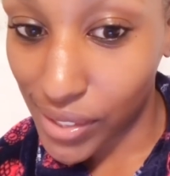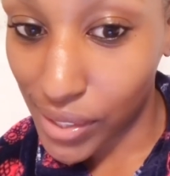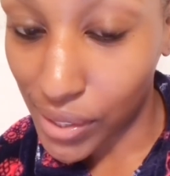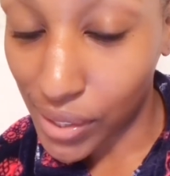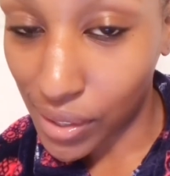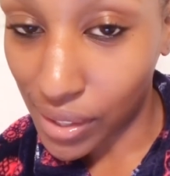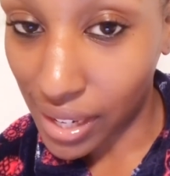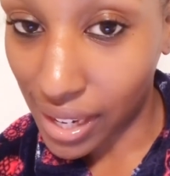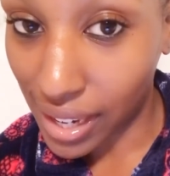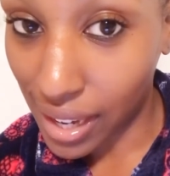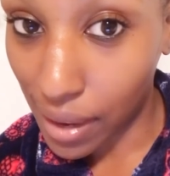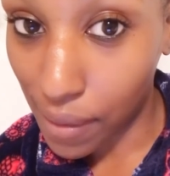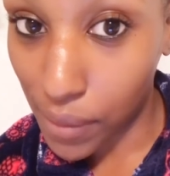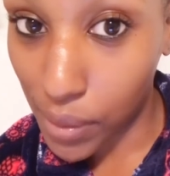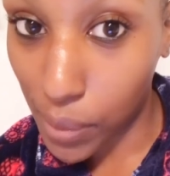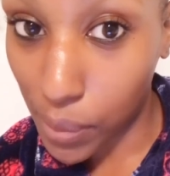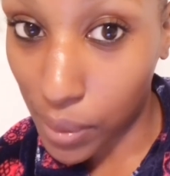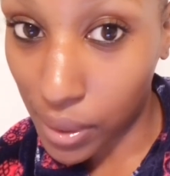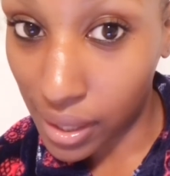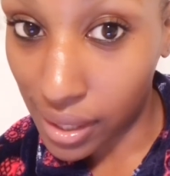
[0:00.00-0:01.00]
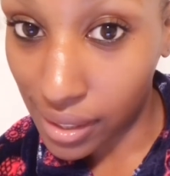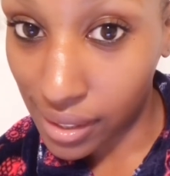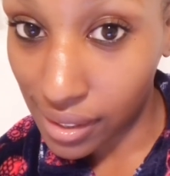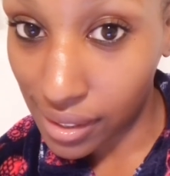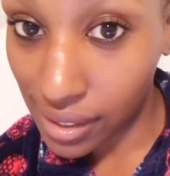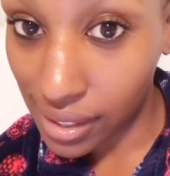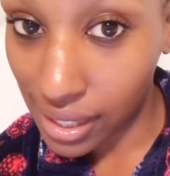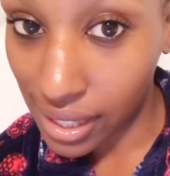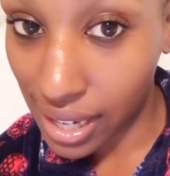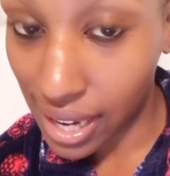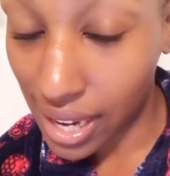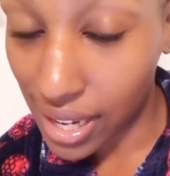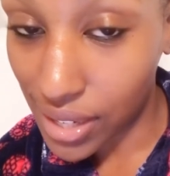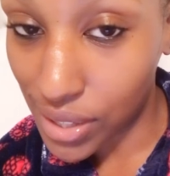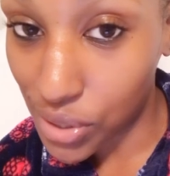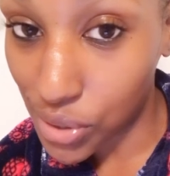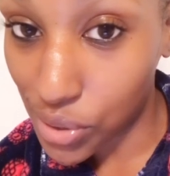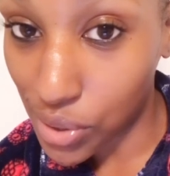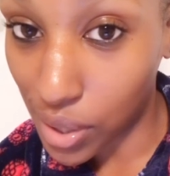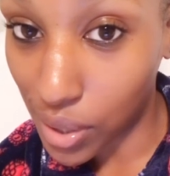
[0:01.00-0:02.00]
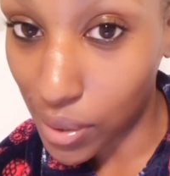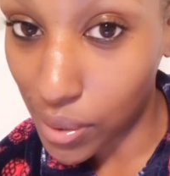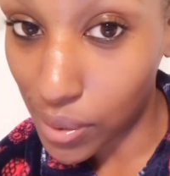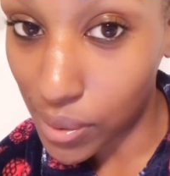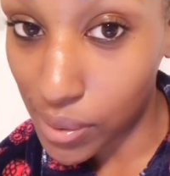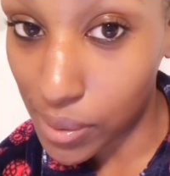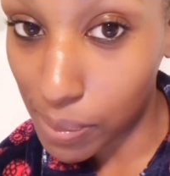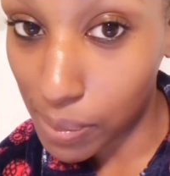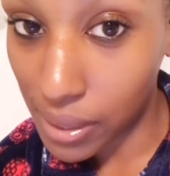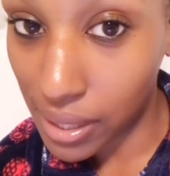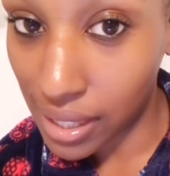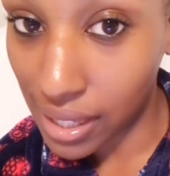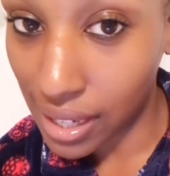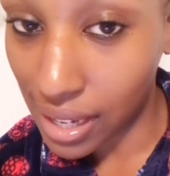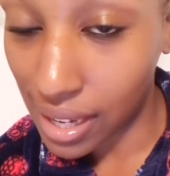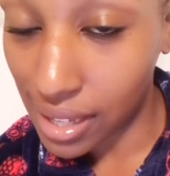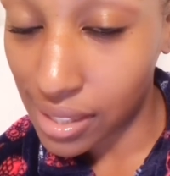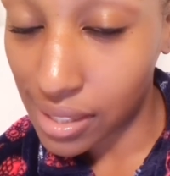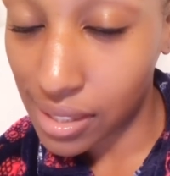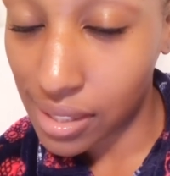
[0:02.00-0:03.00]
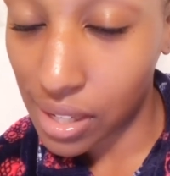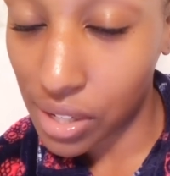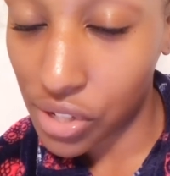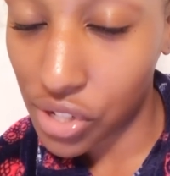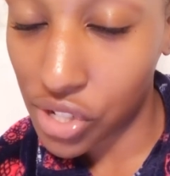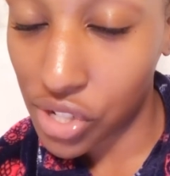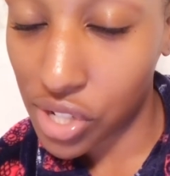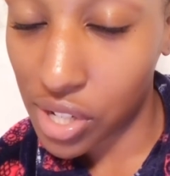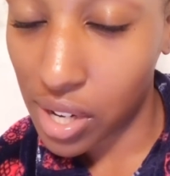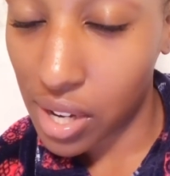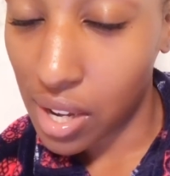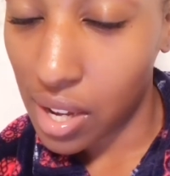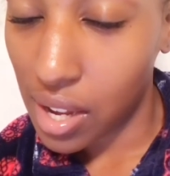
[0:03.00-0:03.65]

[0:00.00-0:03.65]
You know, like everyone, he had his struggles, but he has such